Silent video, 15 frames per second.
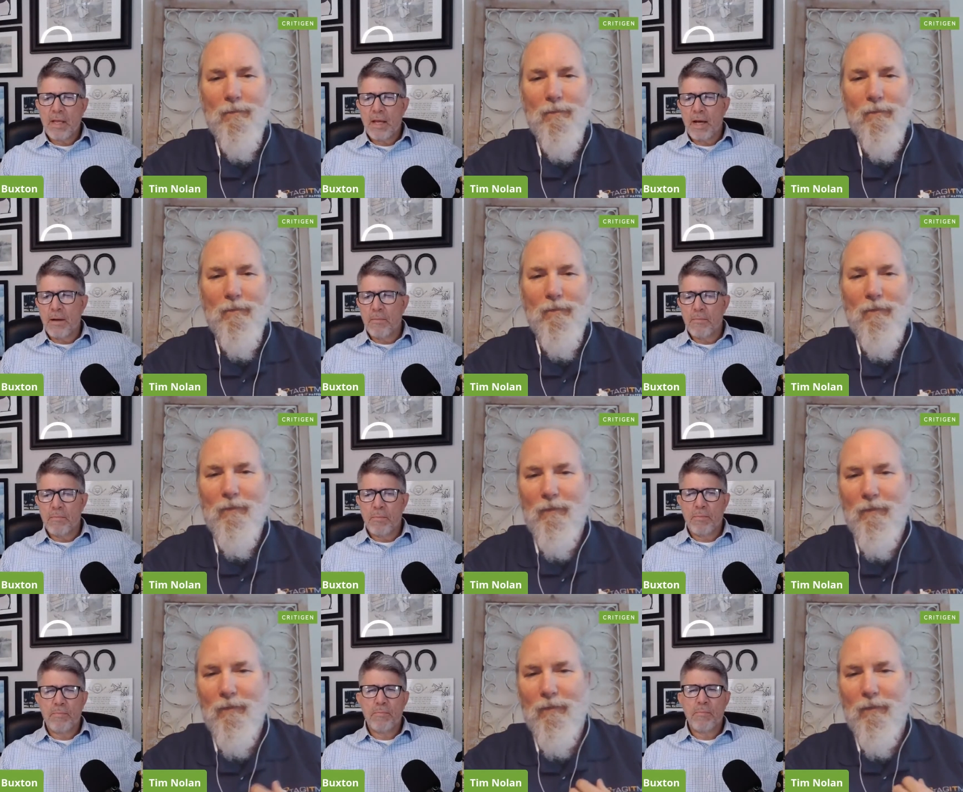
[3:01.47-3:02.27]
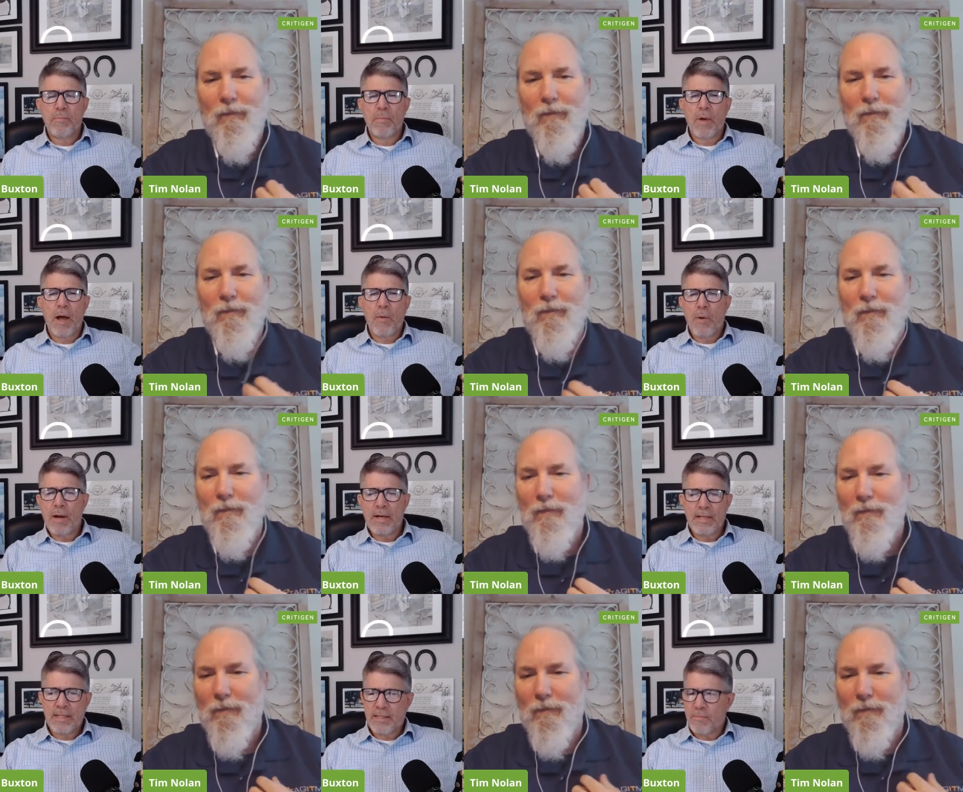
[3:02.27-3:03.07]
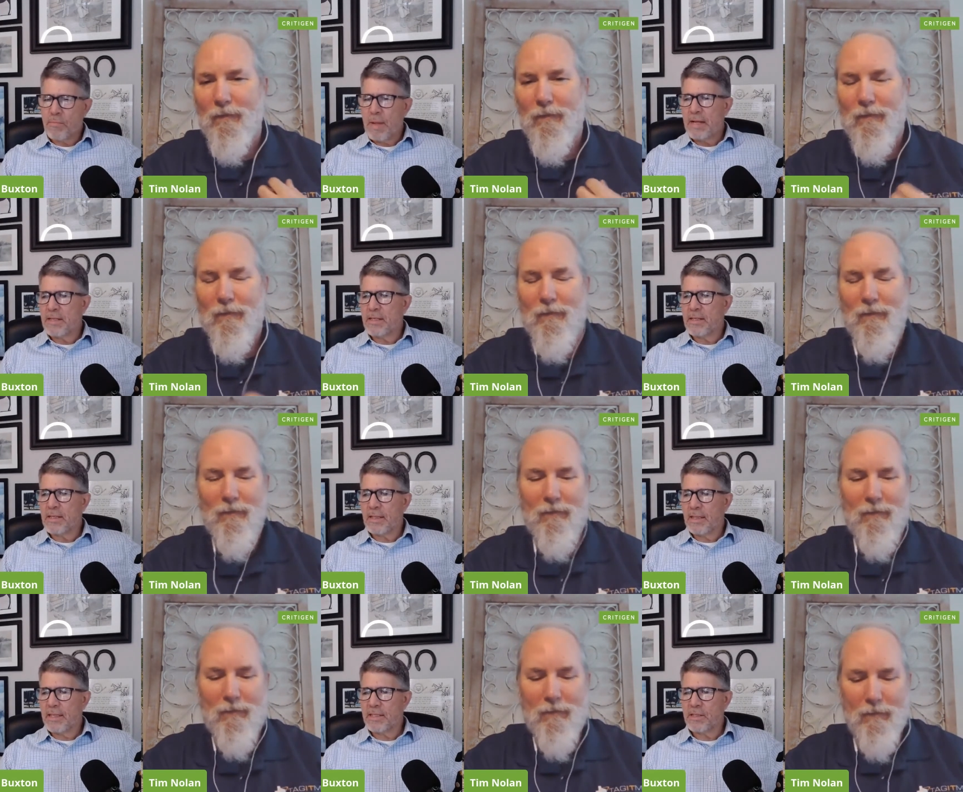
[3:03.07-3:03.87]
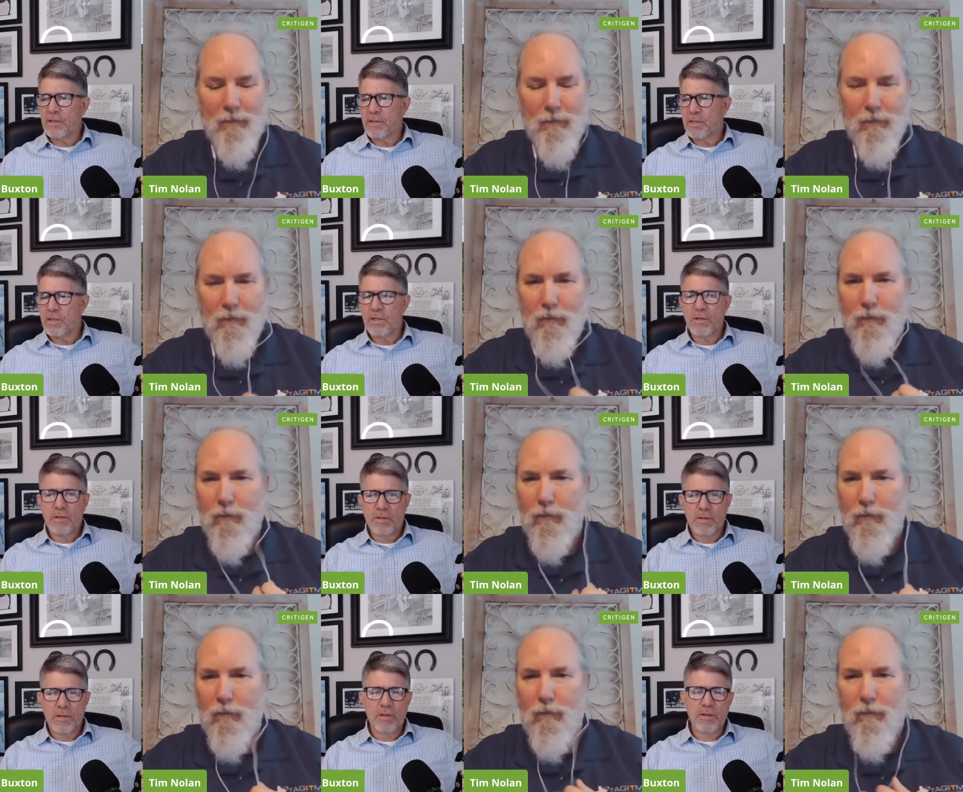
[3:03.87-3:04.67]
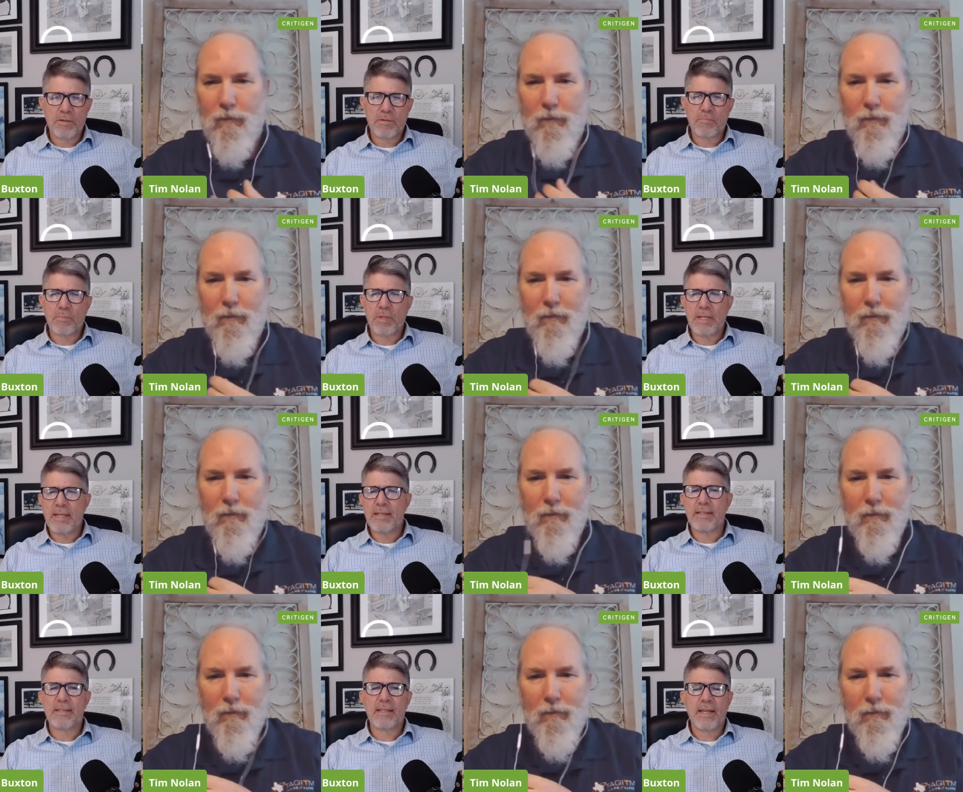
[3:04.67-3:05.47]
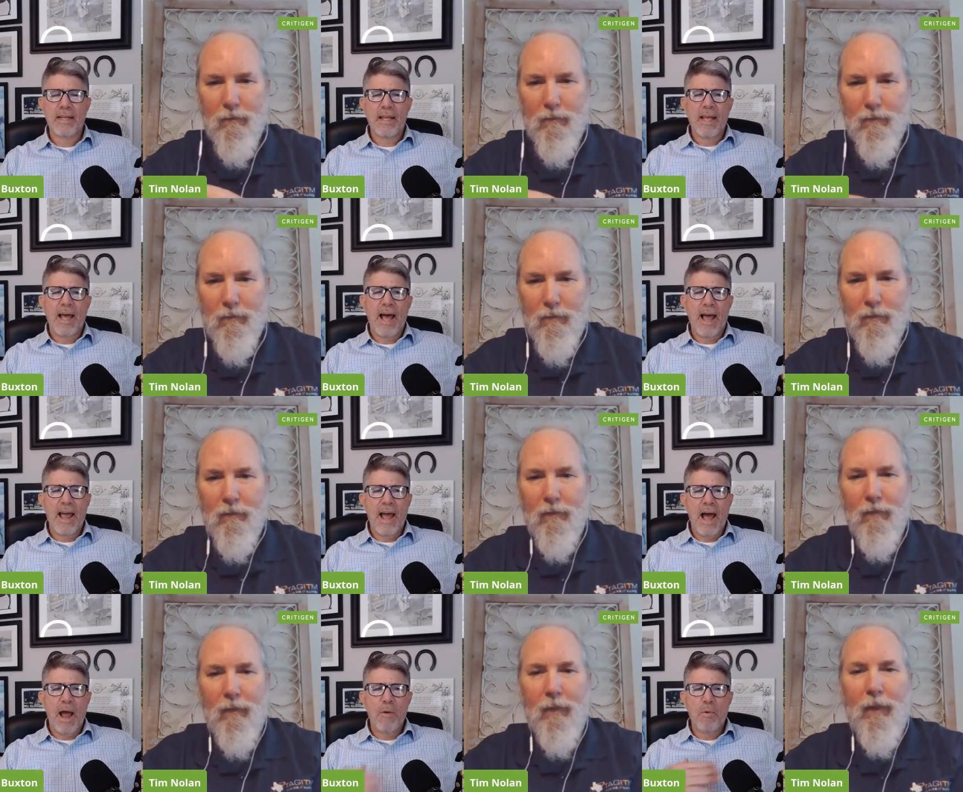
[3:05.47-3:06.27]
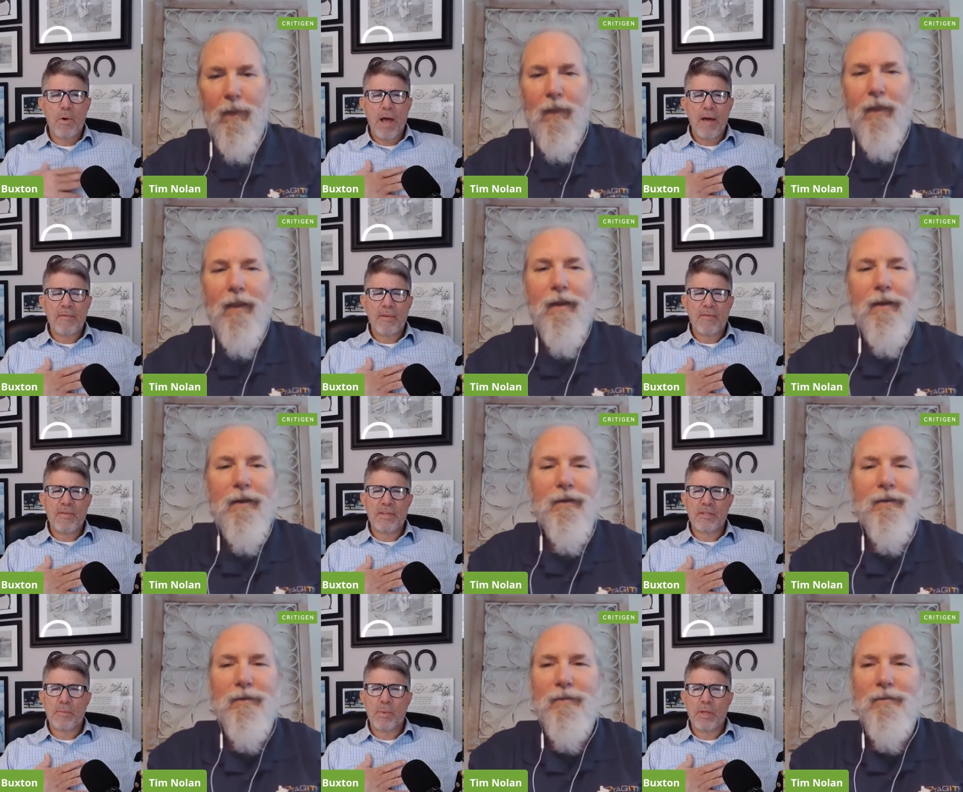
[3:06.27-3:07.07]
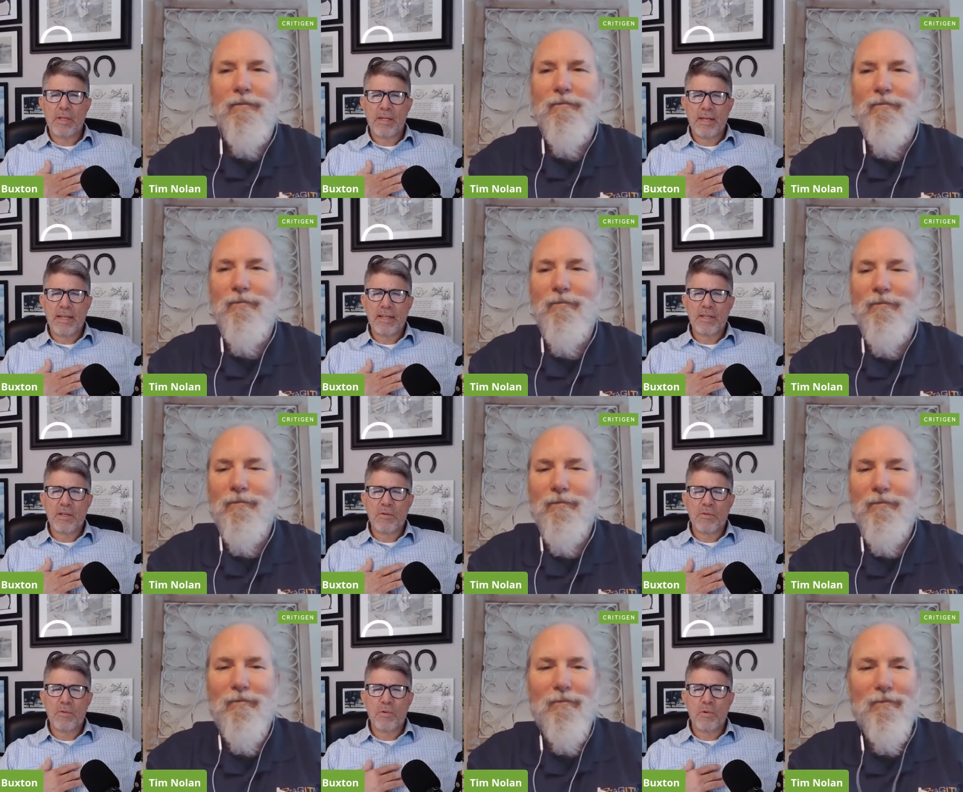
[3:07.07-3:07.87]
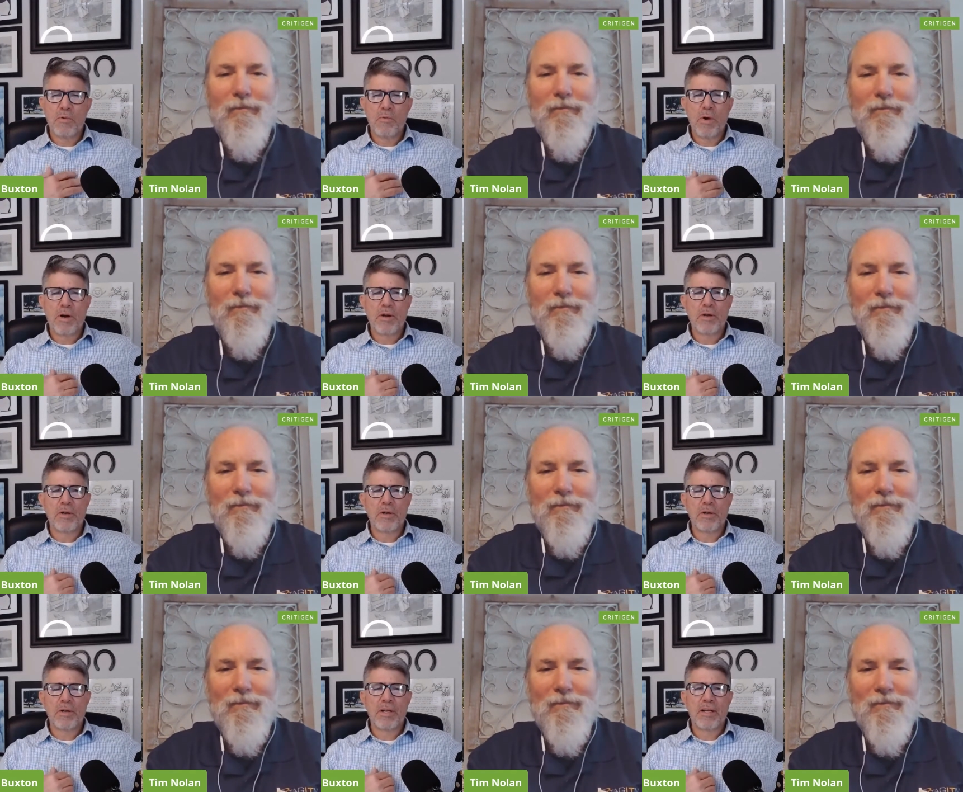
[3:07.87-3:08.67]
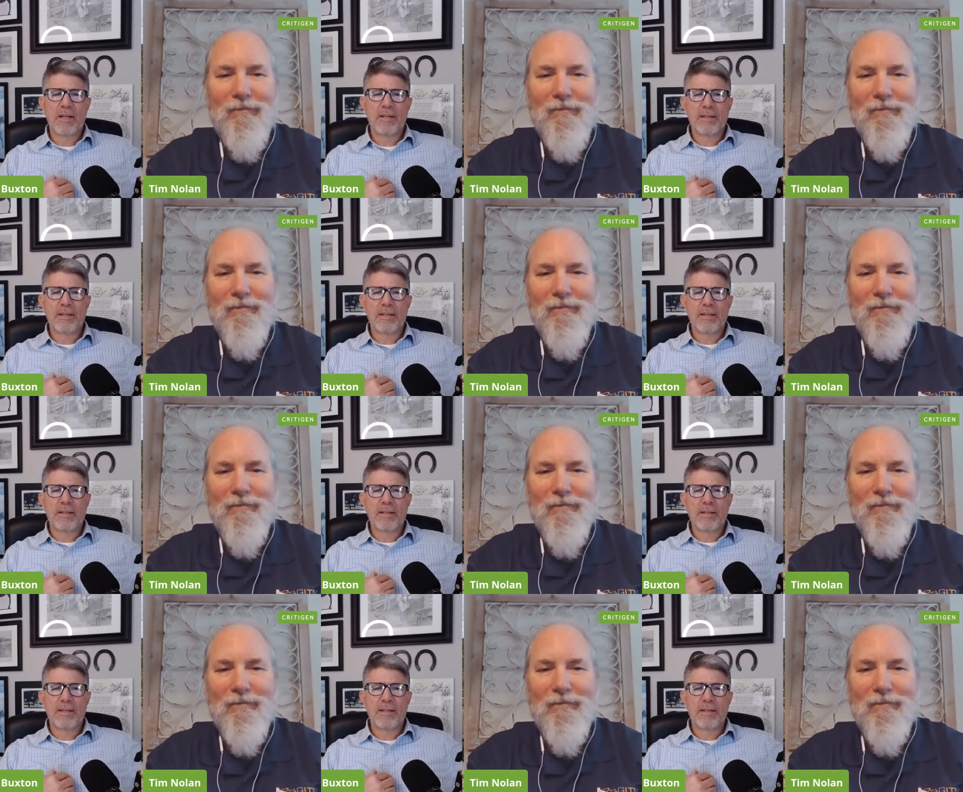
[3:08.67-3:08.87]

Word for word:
Speaker 1: um, I want to just mention to the listeners too, to those please, I, I won't have any visibility into where you're,